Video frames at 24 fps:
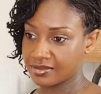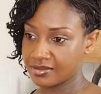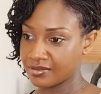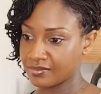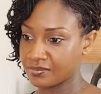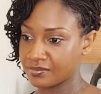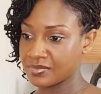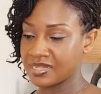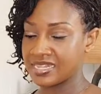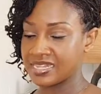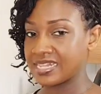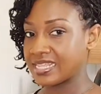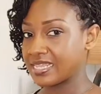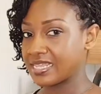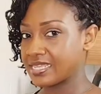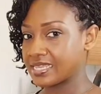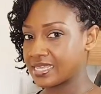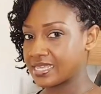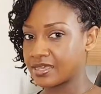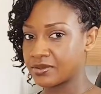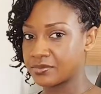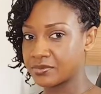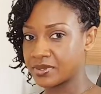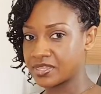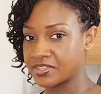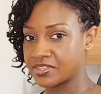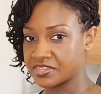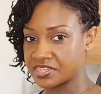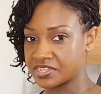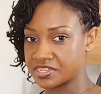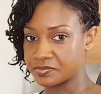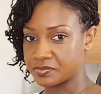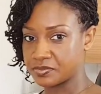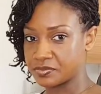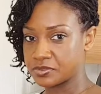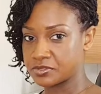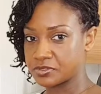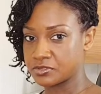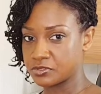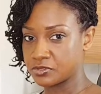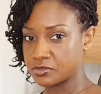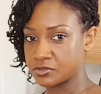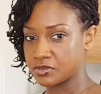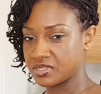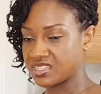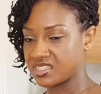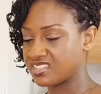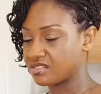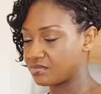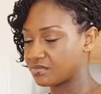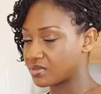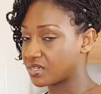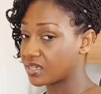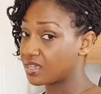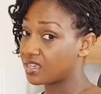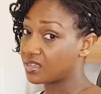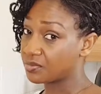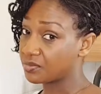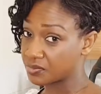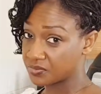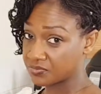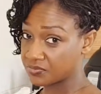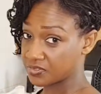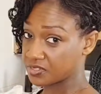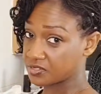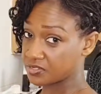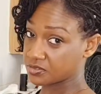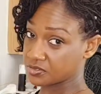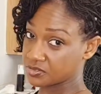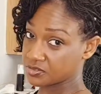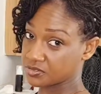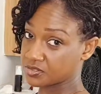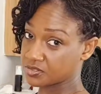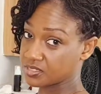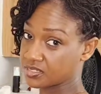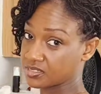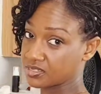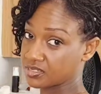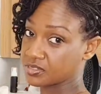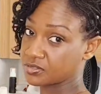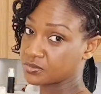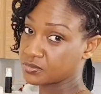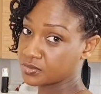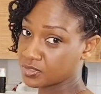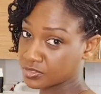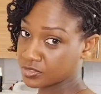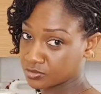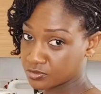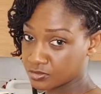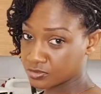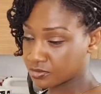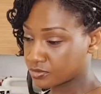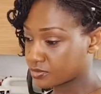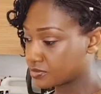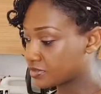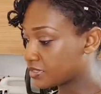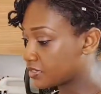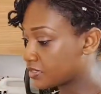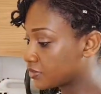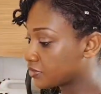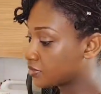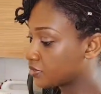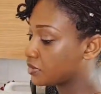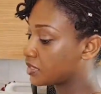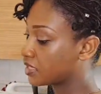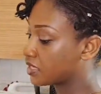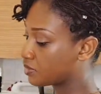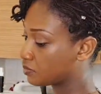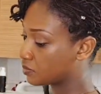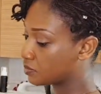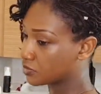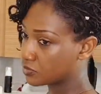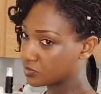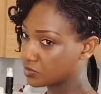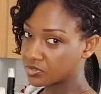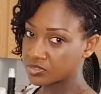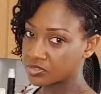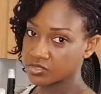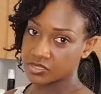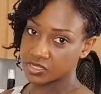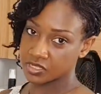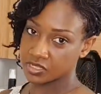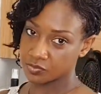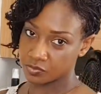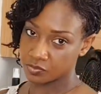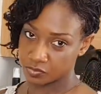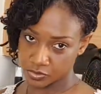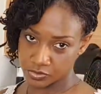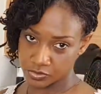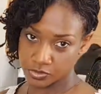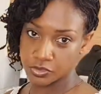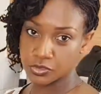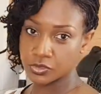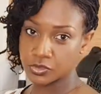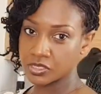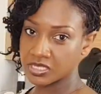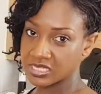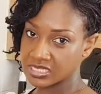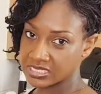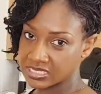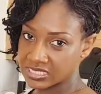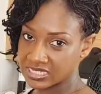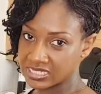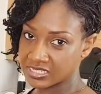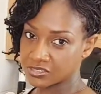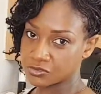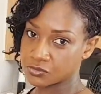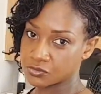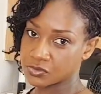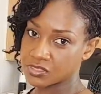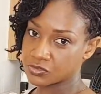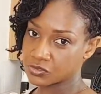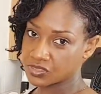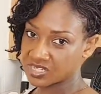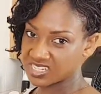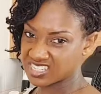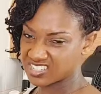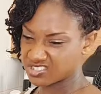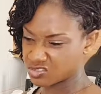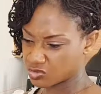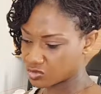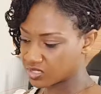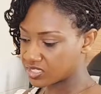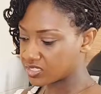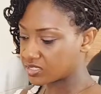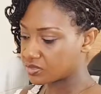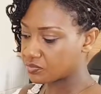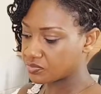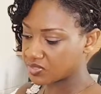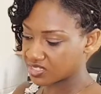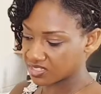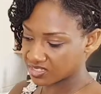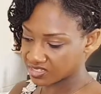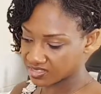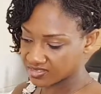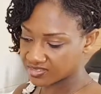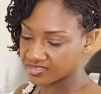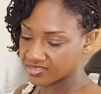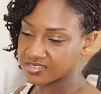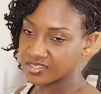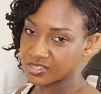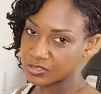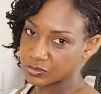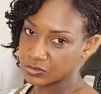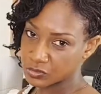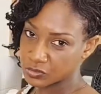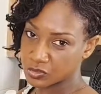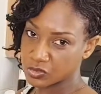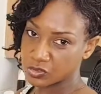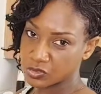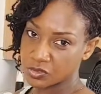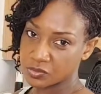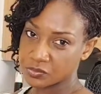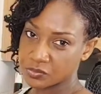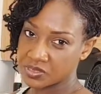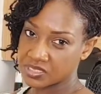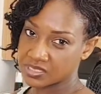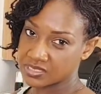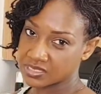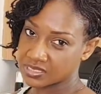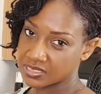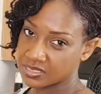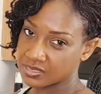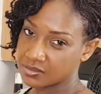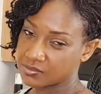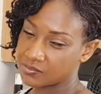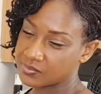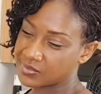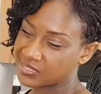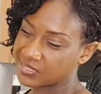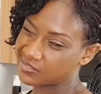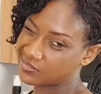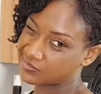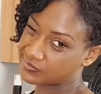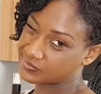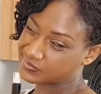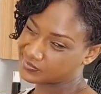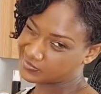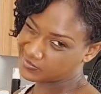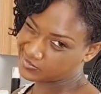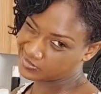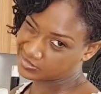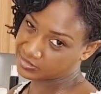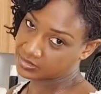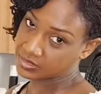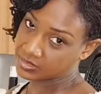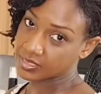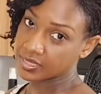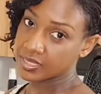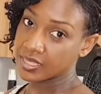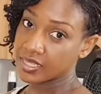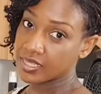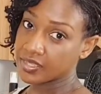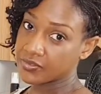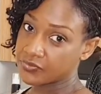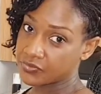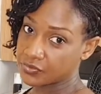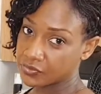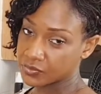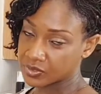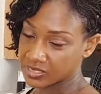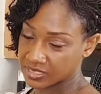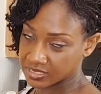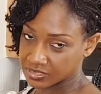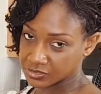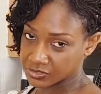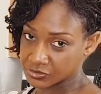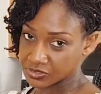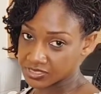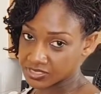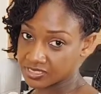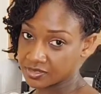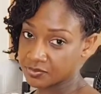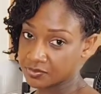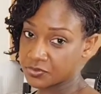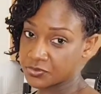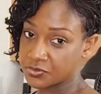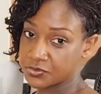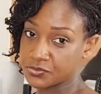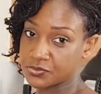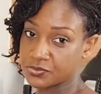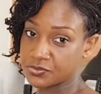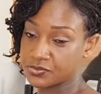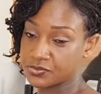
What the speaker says: layer where you can put 2 in, but I prefer to do it this way. So don't get me wrong, you can put all in at once, so that in 20 minutes it will all be done. But if you want it to seep through,